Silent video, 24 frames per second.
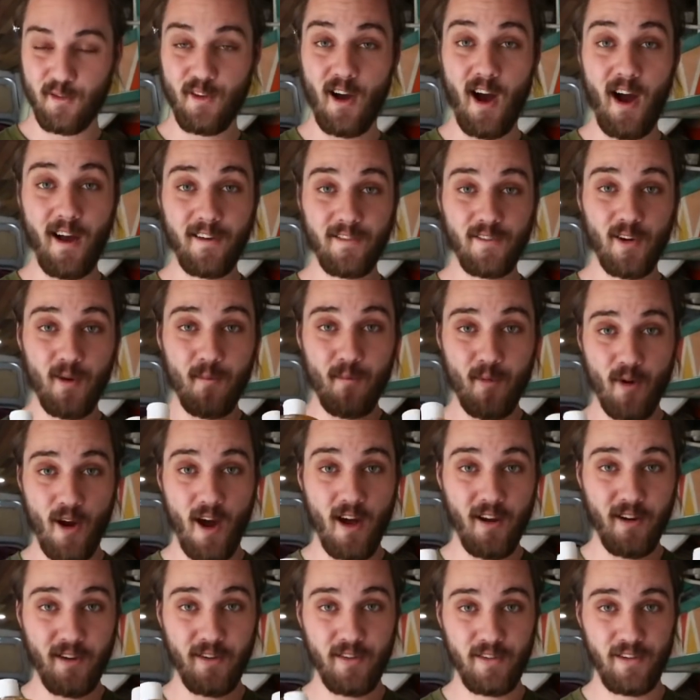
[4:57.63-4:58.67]
Dr.
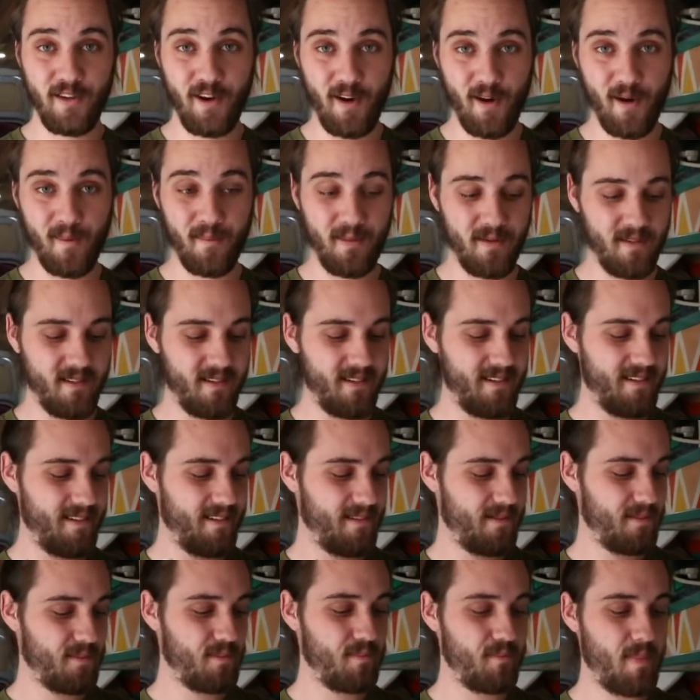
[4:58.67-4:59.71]
Bronner soap.
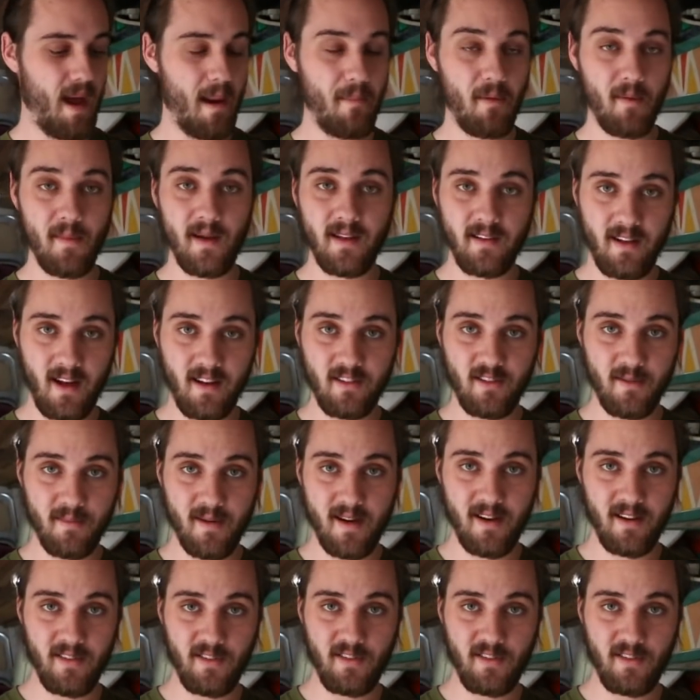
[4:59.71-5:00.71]
Peppermint Dr. Bronner